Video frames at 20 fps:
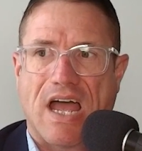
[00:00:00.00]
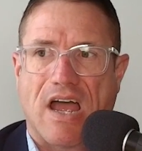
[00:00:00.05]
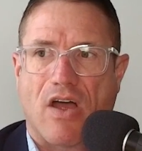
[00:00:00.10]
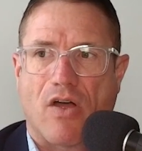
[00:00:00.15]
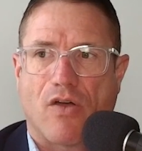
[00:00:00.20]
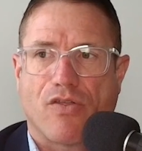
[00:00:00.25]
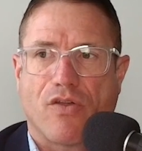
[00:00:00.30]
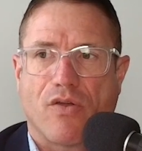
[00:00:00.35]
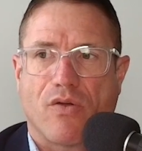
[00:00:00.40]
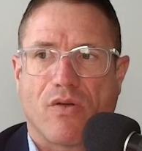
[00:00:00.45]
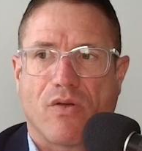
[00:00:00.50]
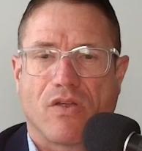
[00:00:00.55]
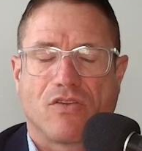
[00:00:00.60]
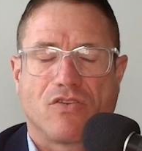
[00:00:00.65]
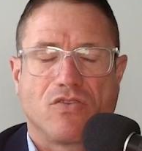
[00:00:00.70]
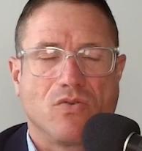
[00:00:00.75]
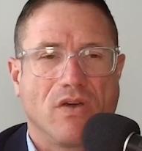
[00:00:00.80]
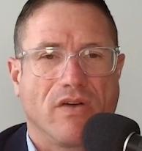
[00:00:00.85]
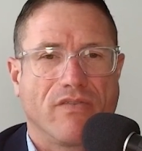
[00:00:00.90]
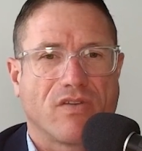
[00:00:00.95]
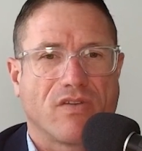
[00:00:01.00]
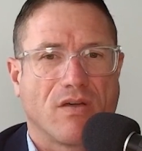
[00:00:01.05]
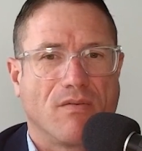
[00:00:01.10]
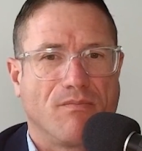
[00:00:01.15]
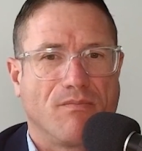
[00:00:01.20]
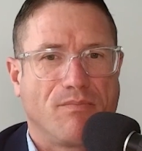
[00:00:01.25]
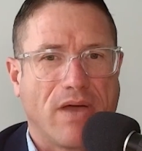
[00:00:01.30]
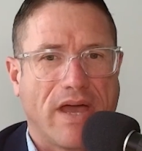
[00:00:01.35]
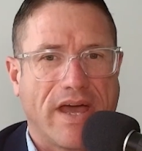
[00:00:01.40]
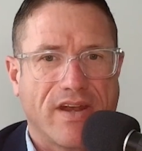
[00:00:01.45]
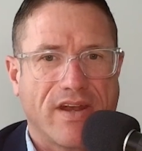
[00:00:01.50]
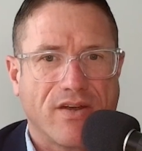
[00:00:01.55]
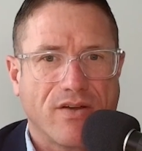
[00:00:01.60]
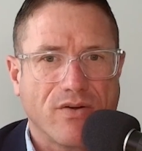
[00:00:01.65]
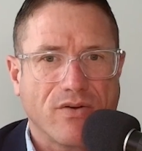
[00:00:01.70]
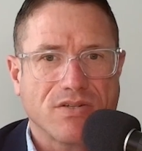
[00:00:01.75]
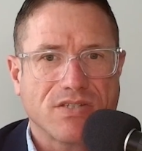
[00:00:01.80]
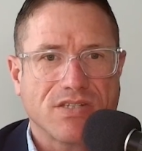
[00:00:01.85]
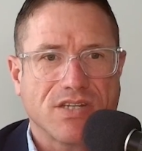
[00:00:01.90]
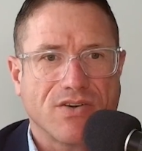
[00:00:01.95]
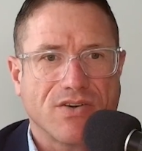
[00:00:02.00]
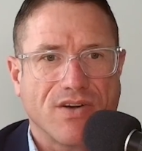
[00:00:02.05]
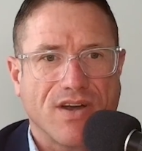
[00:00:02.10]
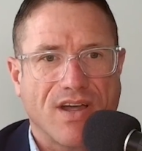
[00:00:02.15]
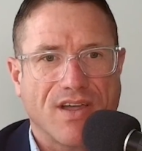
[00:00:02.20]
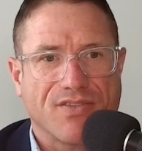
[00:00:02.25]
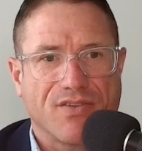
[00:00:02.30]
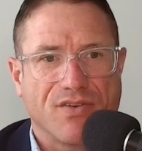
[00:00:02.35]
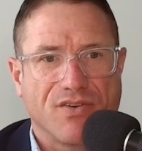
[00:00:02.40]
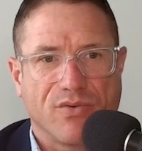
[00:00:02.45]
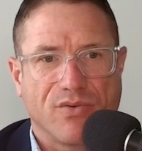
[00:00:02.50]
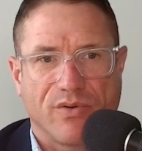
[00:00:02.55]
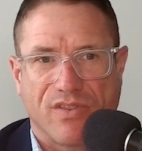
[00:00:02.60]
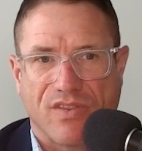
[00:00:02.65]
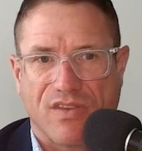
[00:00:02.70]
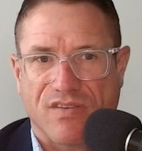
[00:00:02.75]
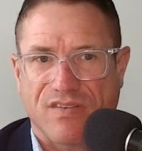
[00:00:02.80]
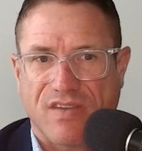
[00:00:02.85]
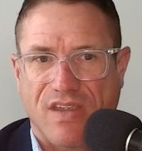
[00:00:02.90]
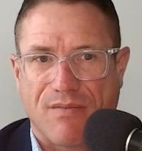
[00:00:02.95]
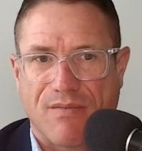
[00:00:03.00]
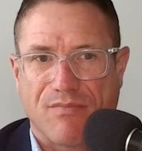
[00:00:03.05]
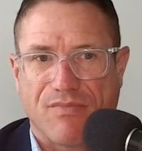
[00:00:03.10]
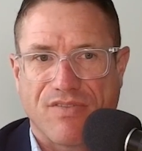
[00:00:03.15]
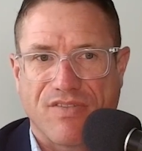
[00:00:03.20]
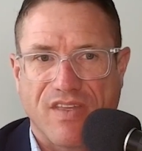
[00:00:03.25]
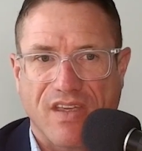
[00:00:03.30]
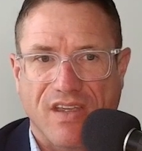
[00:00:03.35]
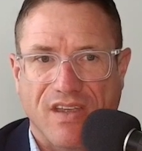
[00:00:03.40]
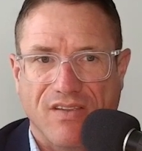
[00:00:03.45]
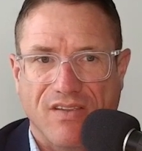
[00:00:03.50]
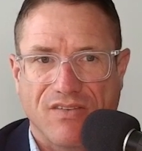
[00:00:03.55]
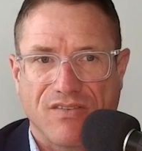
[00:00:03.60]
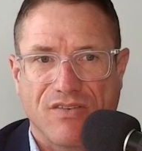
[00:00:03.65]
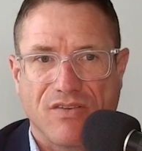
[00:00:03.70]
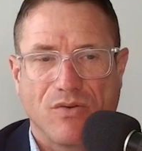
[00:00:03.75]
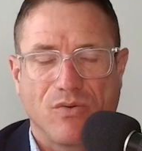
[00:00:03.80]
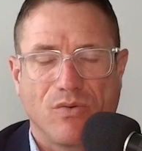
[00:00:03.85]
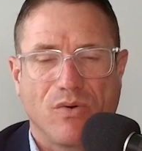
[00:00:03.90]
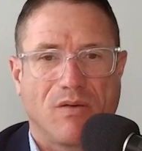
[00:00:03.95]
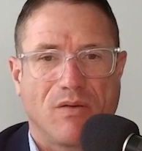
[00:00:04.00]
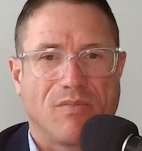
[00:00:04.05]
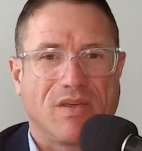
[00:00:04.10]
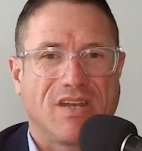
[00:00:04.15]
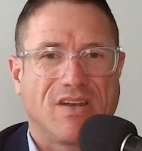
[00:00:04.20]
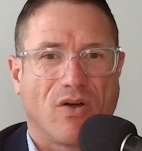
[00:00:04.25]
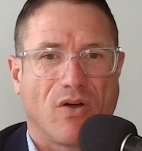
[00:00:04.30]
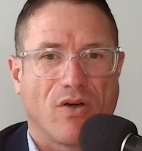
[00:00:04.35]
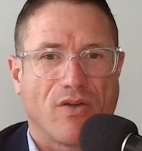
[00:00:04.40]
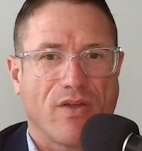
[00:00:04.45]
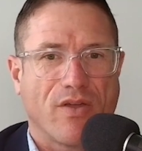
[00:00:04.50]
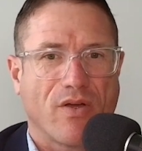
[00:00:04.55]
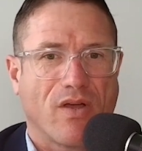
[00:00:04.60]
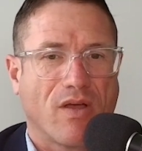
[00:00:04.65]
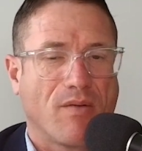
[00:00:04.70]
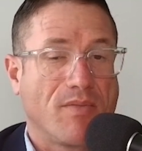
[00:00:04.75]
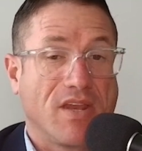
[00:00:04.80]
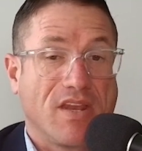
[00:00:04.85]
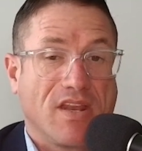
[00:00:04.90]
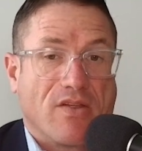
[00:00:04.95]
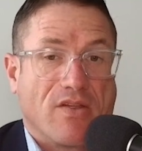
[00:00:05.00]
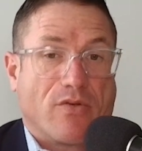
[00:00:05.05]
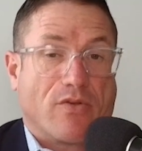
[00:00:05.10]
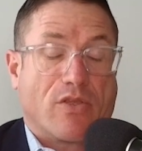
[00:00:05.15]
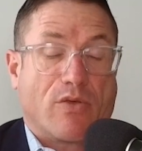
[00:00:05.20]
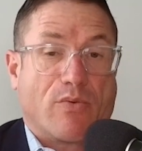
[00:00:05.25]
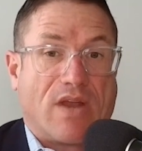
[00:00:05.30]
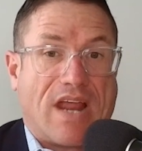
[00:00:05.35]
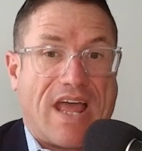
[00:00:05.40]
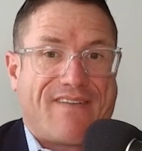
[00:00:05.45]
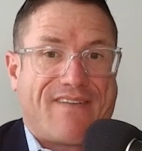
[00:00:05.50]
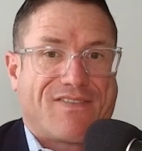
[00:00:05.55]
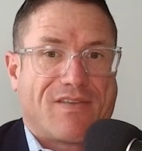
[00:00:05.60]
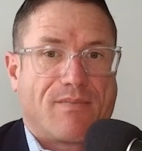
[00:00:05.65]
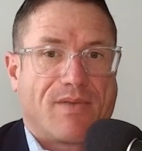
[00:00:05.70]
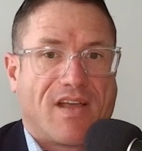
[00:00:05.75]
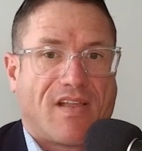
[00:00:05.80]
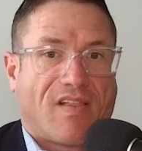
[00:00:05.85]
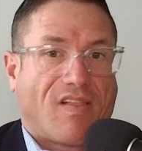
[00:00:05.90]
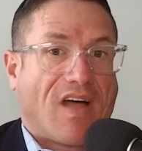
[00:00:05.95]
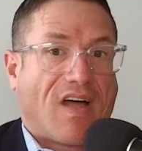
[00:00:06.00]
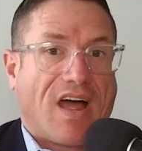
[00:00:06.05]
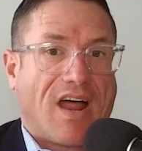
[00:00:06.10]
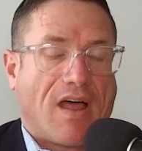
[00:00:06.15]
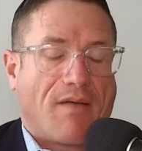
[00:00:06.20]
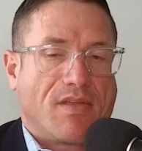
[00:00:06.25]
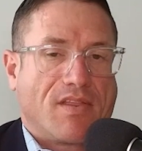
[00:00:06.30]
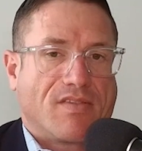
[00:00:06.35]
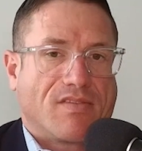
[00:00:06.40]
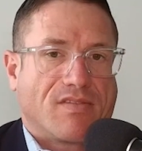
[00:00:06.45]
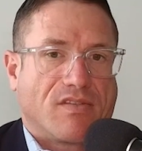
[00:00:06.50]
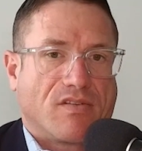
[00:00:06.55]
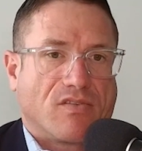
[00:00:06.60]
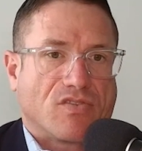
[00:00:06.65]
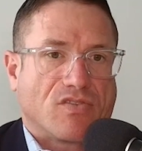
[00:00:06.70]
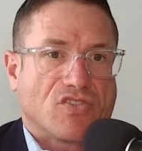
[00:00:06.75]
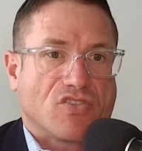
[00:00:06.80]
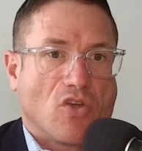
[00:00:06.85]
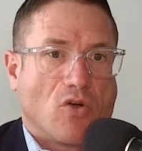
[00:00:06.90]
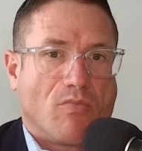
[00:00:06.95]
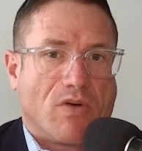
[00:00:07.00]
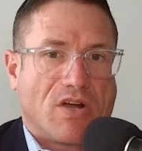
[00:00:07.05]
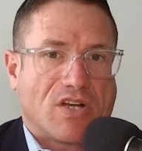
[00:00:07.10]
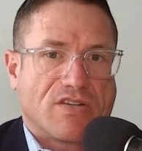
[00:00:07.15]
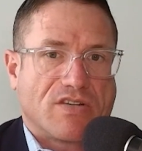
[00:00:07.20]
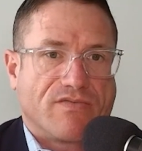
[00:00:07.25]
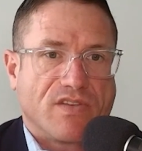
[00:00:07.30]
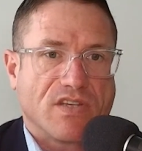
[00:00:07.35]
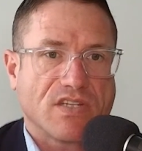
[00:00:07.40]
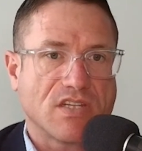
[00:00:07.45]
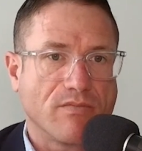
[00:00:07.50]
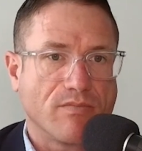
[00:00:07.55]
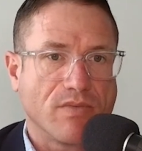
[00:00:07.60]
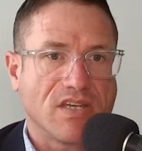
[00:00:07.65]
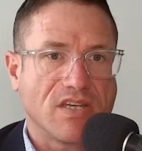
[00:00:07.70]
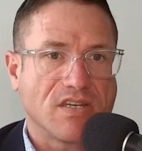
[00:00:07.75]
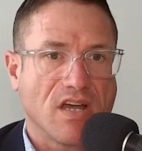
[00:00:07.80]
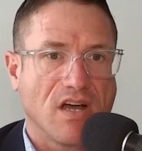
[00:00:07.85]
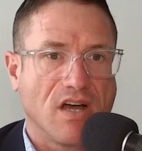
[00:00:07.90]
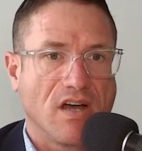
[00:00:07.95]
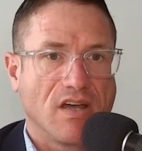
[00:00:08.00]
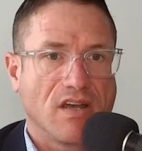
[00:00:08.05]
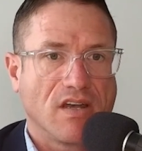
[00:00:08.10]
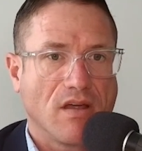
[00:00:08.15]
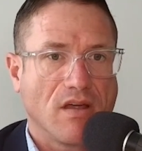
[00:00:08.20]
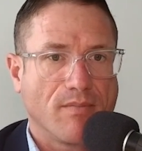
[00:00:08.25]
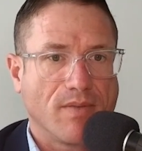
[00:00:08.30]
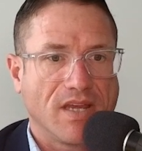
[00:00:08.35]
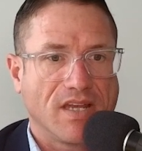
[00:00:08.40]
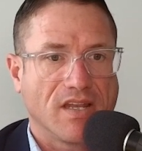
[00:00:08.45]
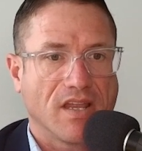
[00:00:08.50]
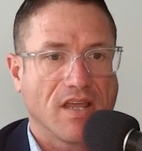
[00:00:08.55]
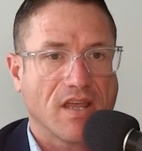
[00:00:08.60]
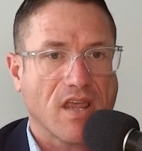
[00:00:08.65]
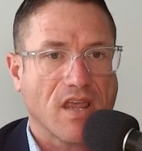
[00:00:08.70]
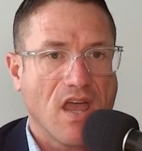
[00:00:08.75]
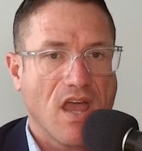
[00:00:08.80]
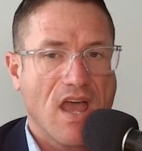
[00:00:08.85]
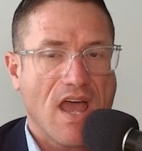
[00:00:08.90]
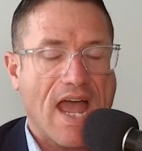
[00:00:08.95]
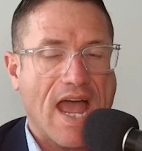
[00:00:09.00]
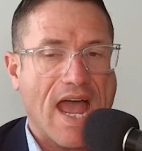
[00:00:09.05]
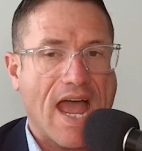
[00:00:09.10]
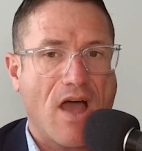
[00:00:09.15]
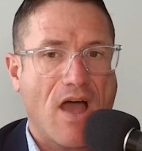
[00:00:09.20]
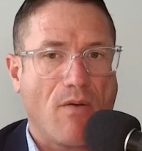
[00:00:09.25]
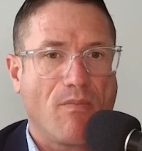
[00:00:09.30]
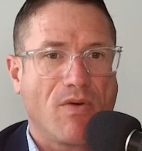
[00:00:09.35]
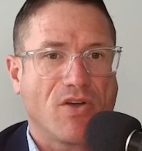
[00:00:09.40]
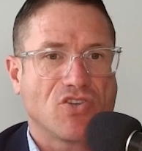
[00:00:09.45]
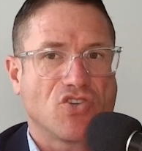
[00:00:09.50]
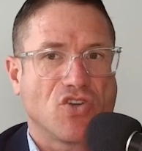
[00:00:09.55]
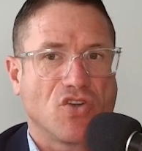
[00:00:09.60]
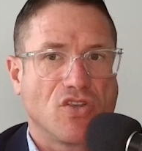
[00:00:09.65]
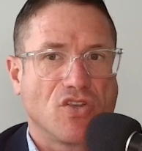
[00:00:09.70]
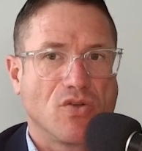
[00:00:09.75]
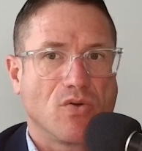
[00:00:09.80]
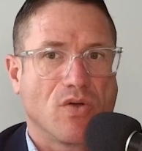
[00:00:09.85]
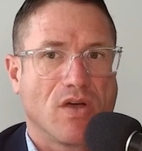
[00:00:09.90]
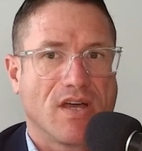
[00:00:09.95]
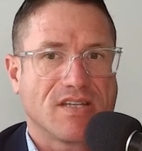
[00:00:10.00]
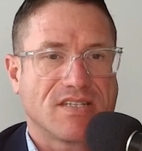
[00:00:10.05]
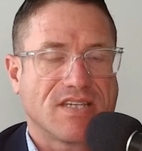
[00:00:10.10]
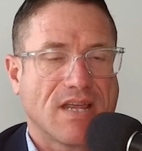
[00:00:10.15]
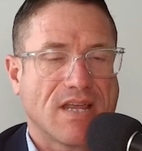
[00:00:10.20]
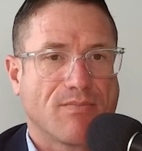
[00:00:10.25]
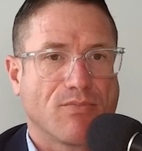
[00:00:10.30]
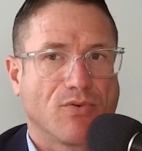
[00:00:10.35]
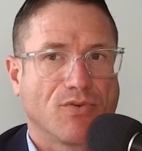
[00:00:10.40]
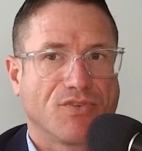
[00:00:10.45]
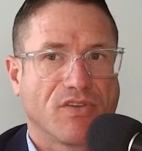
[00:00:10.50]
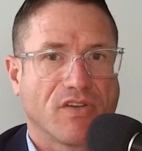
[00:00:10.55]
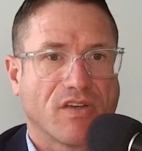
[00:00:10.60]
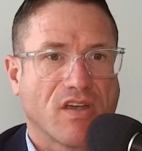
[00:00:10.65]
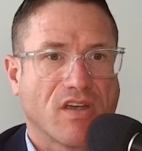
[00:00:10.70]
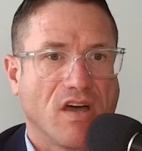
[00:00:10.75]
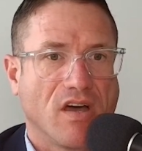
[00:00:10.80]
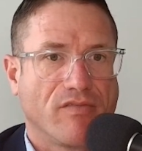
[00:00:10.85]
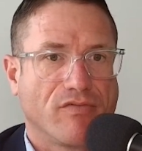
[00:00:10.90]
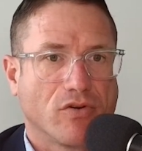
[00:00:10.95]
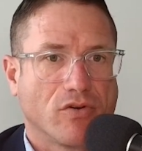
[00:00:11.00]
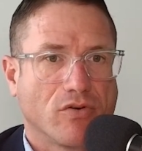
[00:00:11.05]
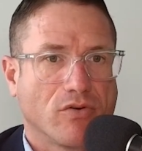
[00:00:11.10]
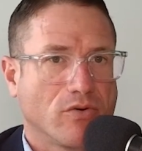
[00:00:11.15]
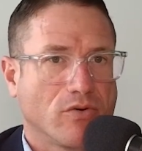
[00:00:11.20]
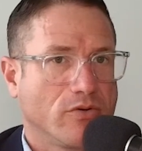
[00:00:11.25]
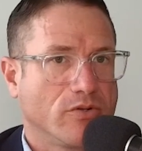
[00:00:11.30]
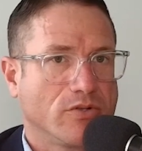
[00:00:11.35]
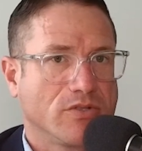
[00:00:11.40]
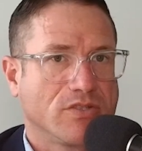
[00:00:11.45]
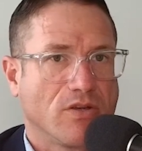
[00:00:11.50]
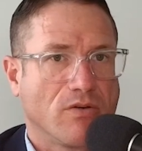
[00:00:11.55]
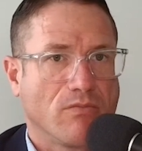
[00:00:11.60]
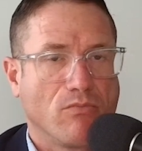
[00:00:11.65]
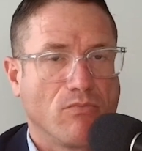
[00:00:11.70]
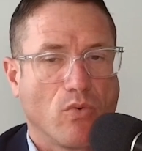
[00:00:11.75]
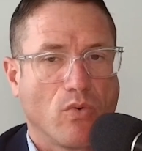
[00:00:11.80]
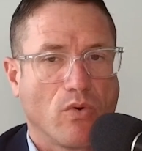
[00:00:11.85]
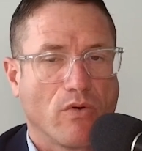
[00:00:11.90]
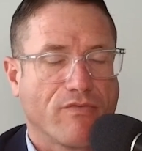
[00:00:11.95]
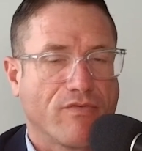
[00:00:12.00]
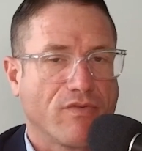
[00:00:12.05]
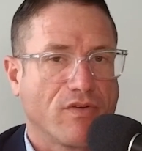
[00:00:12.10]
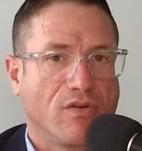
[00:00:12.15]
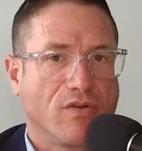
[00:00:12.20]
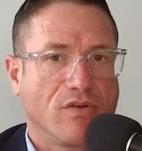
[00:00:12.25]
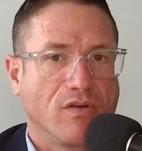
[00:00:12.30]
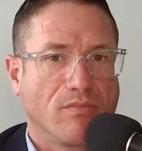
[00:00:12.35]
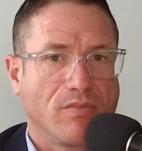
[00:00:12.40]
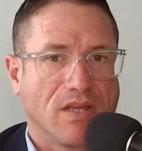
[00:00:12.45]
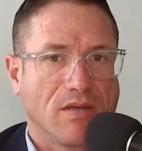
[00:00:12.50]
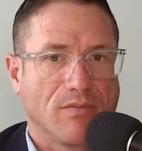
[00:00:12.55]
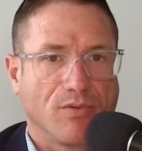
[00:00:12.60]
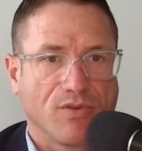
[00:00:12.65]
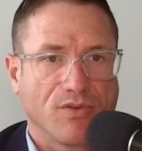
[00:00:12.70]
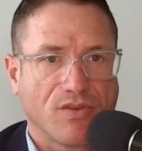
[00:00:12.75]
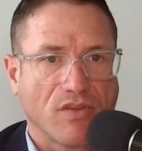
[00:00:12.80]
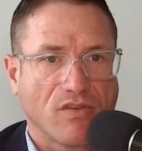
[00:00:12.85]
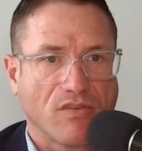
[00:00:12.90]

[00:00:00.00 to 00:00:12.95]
do you have competitors that are out there doing the same thing as you? I mean, there would have to be a lot. I mean, there's so much of this to be done. I mean, like, how much are you guys able to cover, or is there more for you to be able to